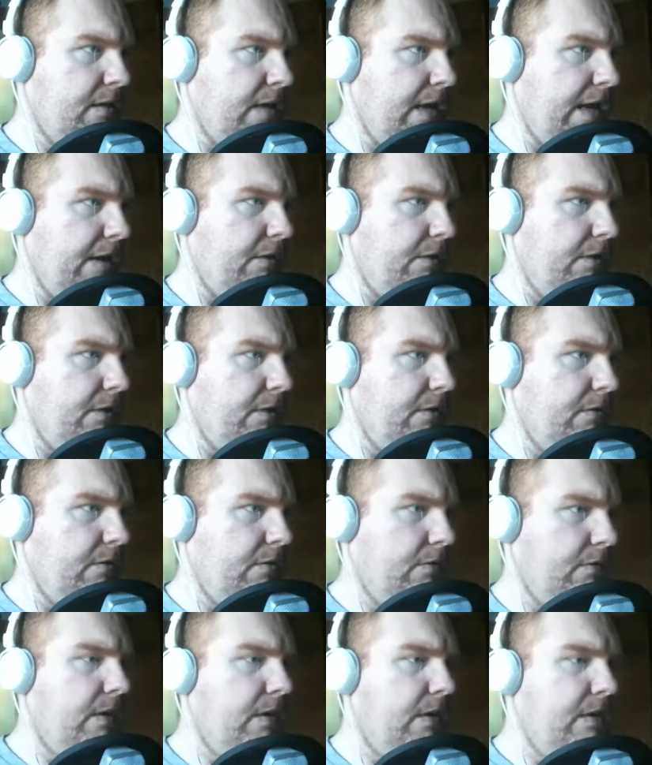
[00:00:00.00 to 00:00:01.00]
I don't know.
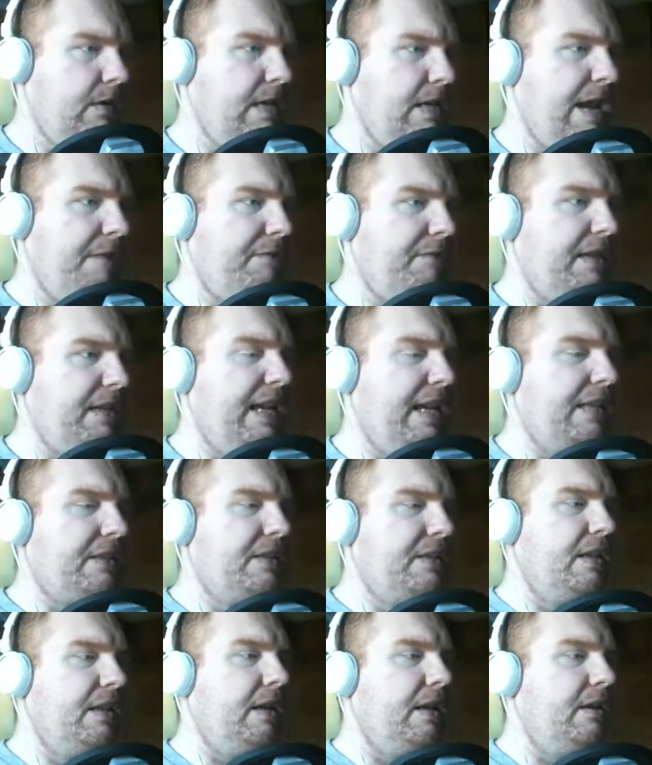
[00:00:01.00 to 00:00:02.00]
You have to get
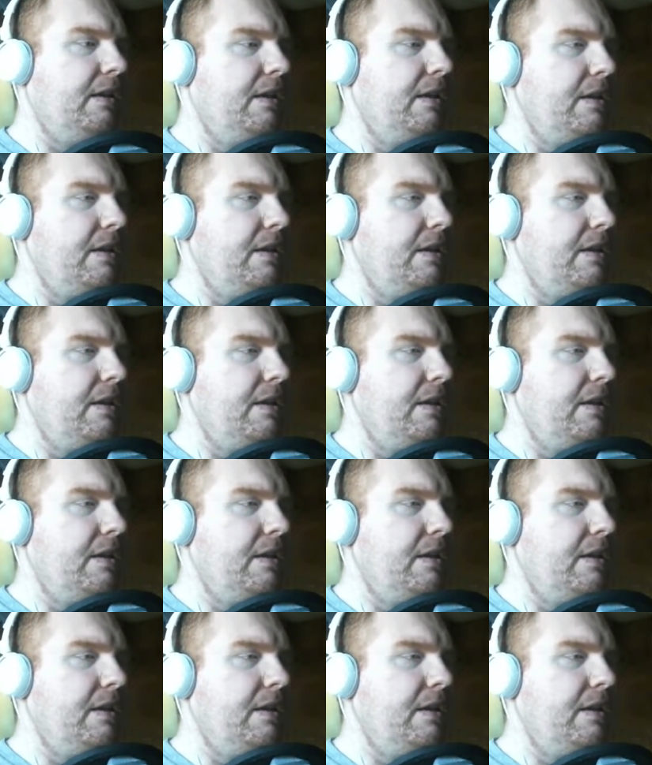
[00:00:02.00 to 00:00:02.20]
to